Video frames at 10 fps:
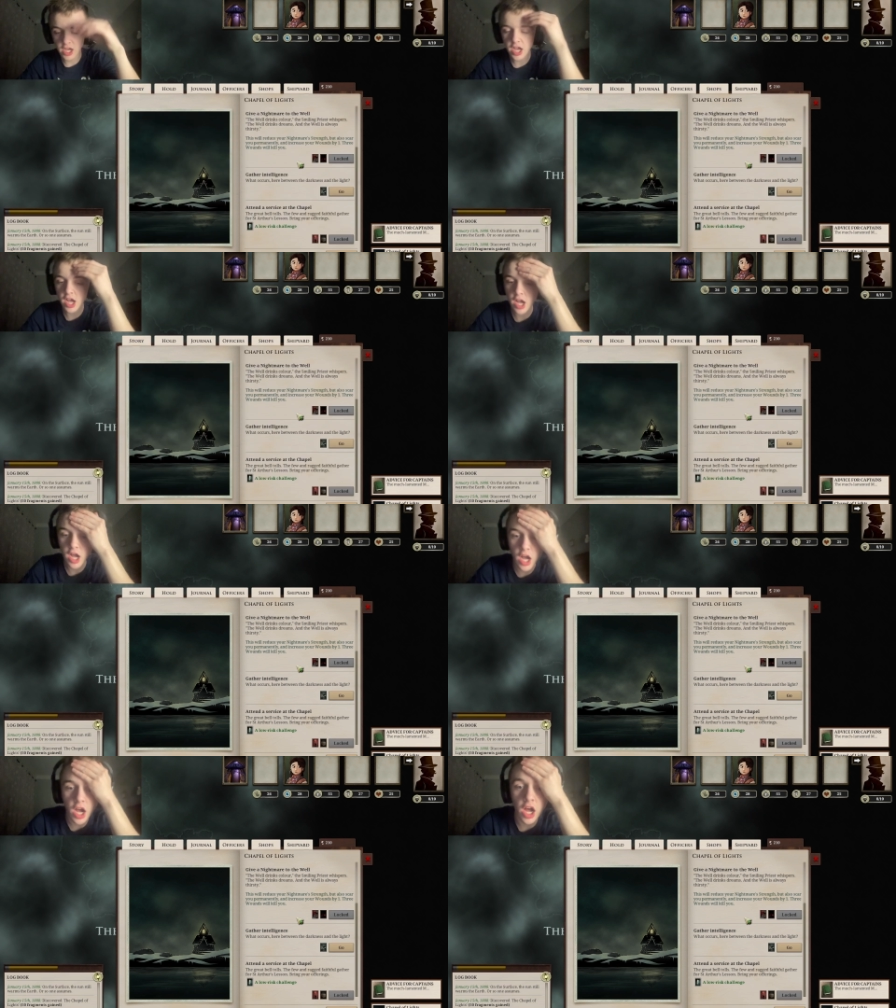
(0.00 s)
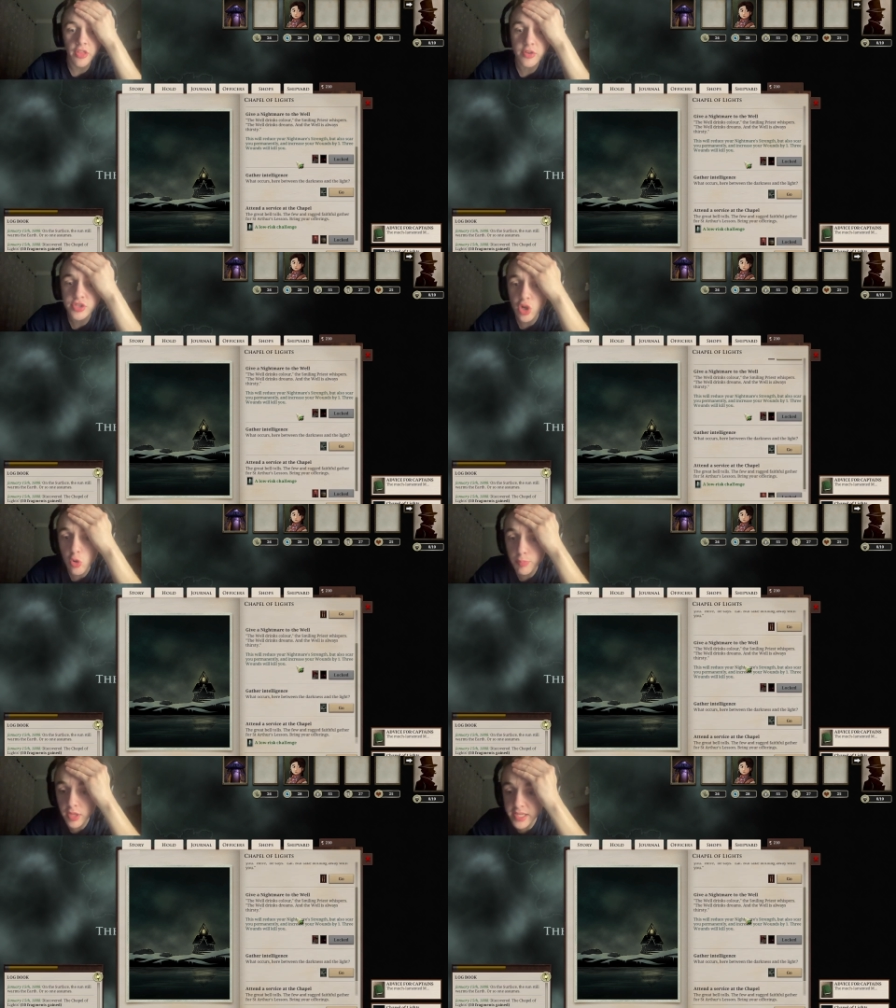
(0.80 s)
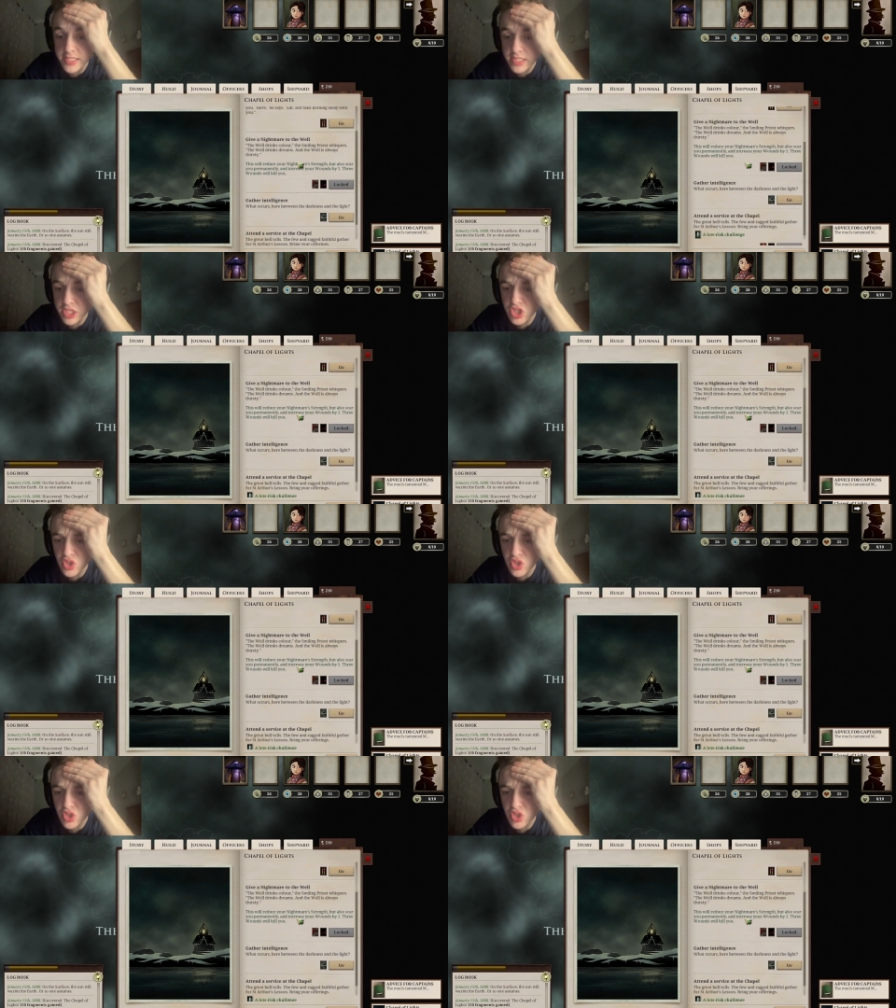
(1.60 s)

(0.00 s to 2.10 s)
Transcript: Ah, there's no place to